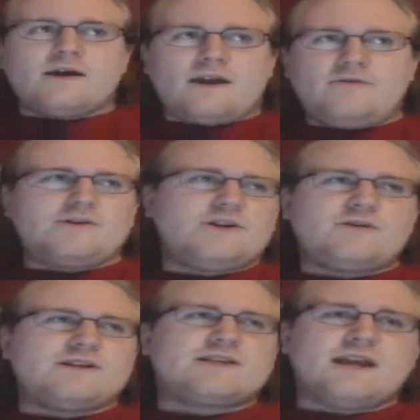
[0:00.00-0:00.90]
I know there's
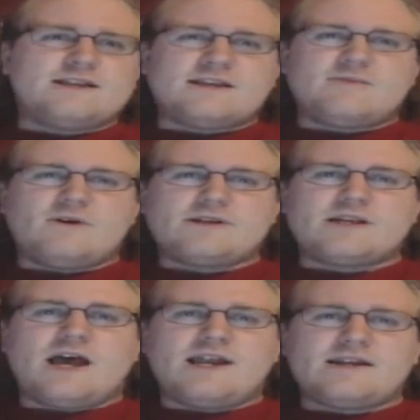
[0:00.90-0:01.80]
no consensus among
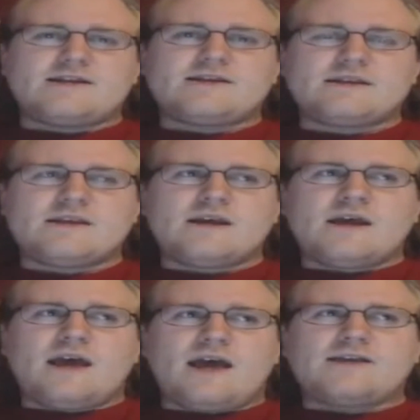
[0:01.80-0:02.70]
scientists
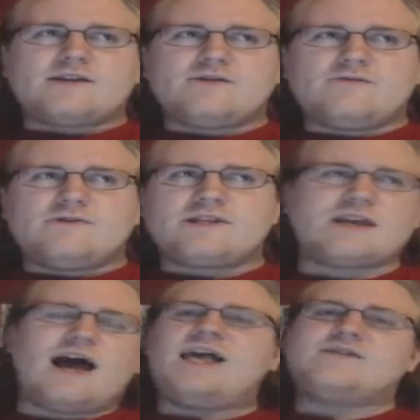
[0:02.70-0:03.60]
as to the
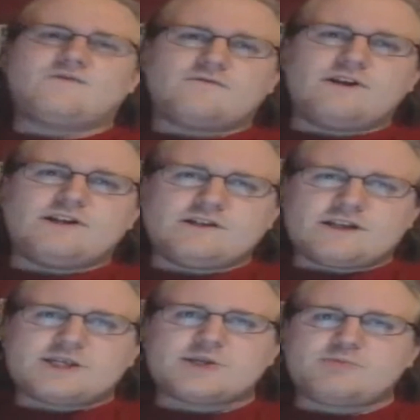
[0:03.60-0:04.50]
size of the region
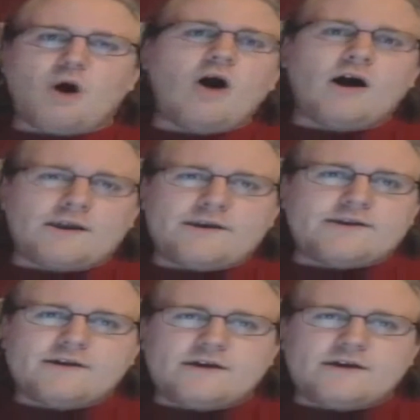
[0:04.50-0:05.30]
that spawned